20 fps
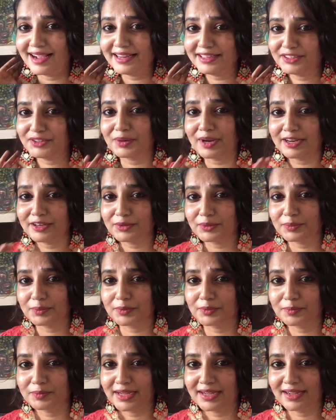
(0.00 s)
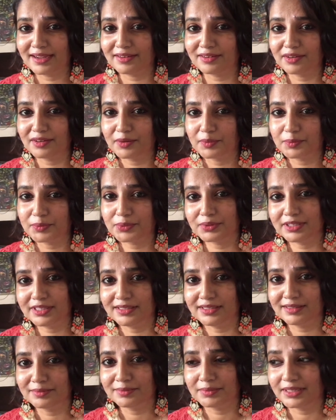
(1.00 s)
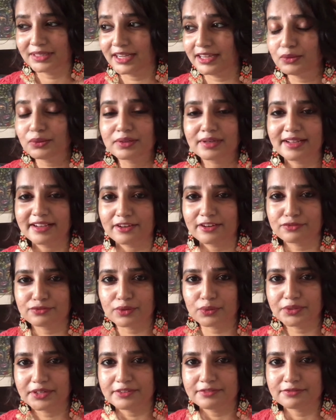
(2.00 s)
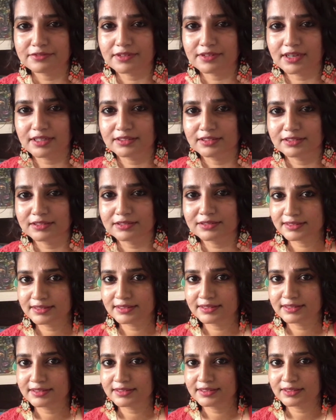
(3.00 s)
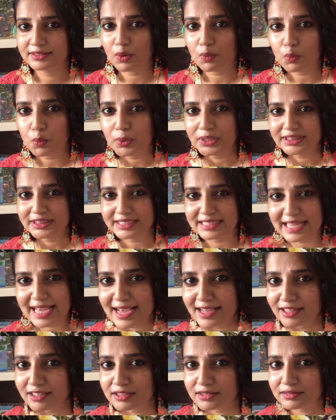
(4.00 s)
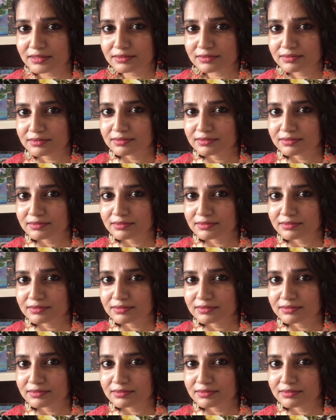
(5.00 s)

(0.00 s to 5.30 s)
I tried to put my hair in a pony, but I look like a founding father. What the heck?